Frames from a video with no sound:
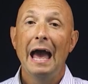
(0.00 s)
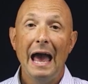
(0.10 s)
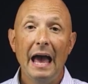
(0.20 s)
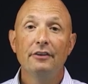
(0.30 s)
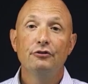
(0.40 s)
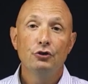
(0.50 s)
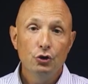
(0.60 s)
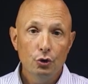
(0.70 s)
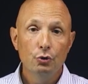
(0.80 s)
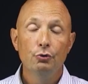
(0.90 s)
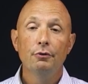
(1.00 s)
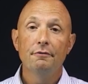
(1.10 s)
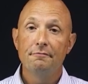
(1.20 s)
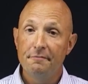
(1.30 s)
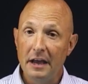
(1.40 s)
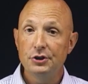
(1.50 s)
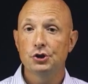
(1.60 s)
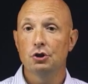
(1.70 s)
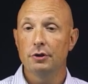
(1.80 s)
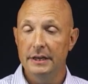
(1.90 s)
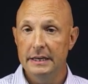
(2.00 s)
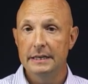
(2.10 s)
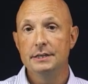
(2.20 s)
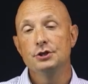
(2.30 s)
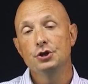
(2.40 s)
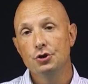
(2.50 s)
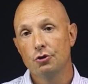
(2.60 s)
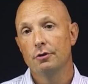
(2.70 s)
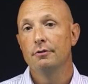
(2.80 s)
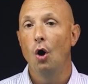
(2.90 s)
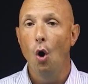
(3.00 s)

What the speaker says: as you venture into your